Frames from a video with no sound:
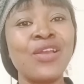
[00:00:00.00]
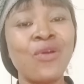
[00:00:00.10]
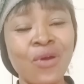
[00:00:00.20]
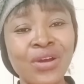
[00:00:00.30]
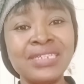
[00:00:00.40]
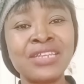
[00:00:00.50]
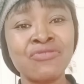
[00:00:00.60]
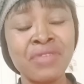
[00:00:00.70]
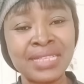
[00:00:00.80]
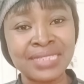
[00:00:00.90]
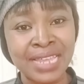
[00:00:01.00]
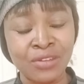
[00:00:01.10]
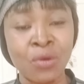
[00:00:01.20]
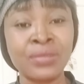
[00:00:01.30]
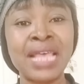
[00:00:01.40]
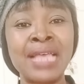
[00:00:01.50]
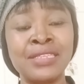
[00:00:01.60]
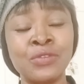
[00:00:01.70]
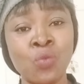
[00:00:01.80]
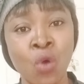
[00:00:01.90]
God created us as
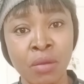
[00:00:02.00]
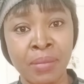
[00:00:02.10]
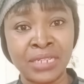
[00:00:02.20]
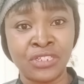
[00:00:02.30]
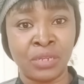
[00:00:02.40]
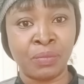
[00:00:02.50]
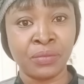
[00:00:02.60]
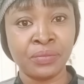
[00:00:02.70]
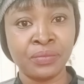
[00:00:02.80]
his workmanship.